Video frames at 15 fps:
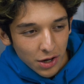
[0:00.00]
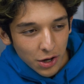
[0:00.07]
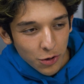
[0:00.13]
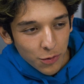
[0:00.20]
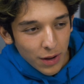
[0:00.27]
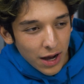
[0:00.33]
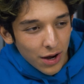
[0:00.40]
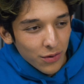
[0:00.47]
know
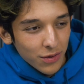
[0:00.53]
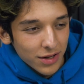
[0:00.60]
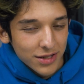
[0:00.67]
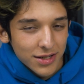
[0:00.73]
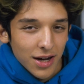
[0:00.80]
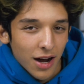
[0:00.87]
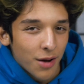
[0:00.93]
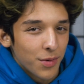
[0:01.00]
about
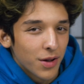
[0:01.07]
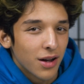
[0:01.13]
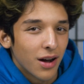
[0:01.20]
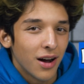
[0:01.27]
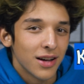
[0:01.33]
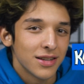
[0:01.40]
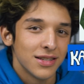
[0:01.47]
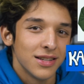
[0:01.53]
is
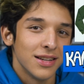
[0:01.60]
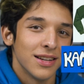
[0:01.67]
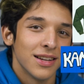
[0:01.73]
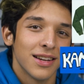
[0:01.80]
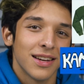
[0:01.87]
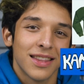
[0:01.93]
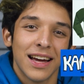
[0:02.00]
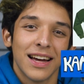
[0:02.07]
Kamikaze,
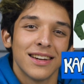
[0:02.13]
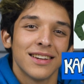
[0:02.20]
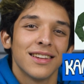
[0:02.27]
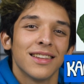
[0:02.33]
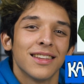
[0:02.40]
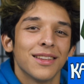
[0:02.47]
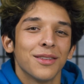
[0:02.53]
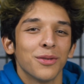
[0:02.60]
like that,
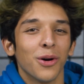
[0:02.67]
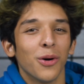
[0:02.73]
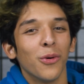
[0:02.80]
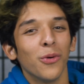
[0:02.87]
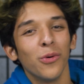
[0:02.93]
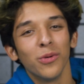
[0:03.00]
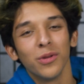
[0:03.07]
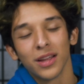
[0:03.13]
the
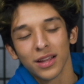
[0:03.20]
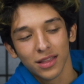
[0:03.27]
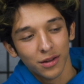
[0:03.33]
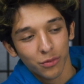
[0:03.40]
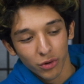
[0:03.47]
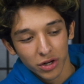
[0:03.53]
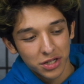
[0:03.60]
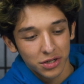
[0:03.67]
old, like the
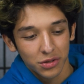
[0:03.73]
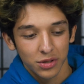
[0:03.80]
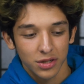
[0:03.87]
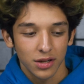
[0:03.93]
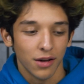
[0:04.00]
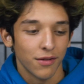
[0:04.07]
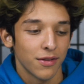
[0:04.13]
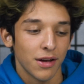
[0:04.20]
original
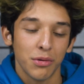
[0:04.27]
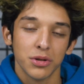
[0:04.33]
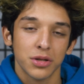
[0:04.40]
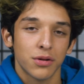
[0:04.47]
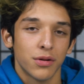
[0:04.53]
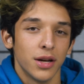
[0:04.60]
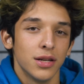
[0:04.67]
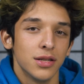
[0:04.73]
stuff. That was
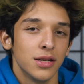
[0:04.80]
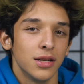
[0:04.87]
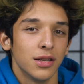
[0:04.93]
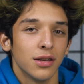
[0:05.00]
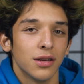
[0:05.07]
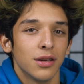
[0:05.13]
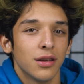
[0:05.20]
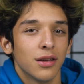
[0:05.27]

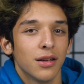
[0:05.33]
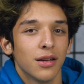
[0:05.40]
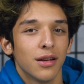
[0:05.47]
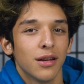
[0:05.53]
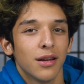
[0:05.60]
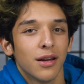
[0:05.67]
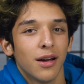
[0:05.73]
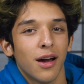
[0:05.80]
crazy.
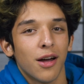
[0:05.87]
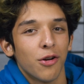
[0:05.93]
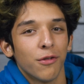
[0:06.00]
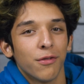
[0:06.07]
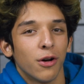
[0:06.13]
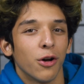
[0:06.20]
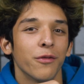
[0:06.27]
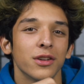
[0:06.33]
I don't know
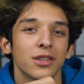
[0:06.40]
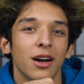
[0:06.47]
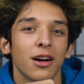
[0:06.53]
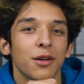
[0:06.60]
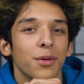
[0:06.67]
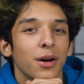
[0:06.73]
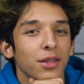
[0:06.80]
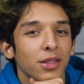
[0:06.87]
if I'll ever
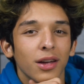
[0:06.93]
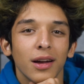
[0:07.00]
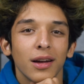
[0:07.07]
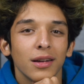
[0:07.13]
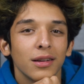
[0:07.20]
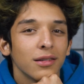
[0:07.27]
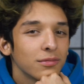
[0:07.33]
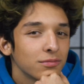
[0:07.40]
talk about that.
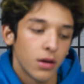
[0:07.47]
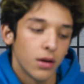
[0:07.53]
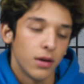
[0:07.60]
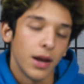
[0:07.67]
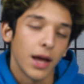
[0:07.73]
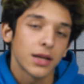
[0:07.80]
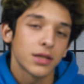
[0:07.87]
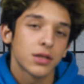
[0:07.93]

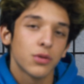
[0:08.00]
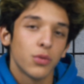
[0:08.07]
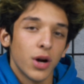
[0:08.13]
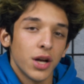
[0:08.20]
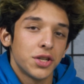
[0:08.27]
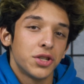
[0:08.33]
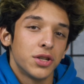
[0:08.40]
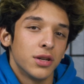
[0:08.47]
Next
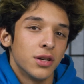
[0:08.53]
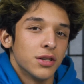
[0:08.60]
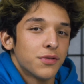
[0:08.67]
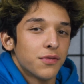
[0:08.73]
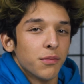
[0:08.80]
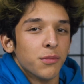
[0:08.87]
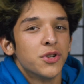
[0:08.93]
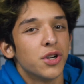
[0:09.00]
question is
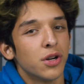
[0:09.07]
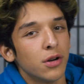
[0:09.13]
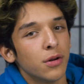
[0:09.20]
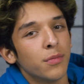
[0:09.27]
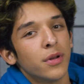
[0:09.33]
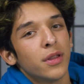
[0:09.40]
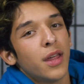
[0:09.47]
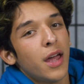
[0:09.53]
from
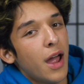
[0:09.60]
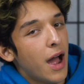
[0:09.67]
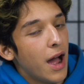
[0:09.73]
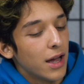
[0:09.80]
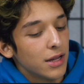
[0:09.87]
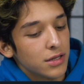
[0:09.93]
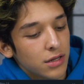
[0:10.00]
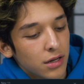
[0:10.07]
Germ, and they
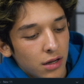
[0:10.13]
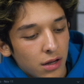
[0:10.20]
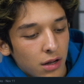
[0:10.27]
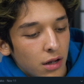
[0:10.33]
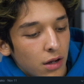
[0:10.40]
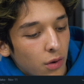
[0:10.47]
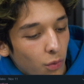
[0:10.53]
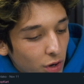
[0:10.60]
ask,
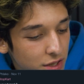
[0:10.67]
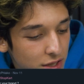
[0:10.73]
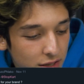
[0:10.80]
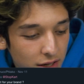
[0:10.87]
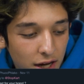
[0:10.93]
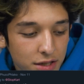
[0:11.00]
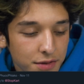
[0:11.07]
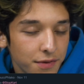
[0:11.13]
what's
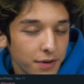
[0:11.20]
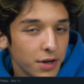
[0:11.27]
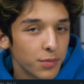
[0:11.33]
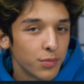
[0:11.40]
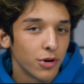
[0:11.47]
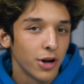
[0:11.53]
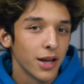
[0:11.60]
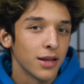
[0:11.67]
next for your
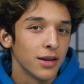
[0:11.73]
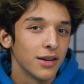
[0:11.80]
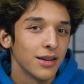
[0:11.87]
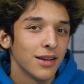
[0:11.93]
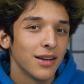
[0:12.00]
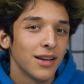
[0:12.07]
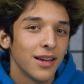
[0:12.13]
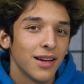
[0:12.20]
brand?
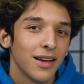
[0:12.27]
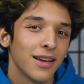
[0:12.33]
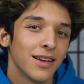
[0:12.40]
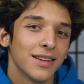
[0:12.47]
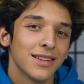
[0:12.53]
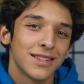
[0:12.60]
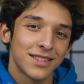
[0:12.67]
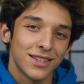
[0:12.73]

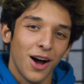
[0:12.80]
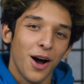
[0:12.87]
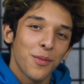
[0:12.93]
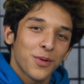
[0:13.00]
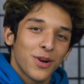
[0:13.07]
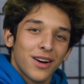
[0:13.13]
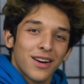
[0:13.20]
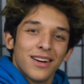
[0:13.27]

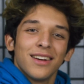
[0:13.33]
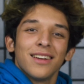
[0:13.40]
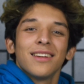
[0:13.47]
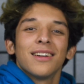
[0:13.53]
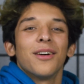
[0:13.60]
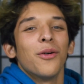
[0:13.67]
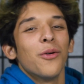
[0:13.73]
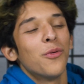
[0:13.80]
Stop cart.
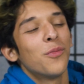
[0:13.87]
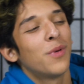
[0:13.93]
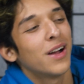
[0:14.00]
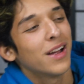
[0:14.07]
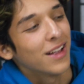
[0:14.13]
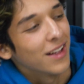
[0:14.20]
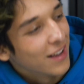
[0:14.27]
Oh my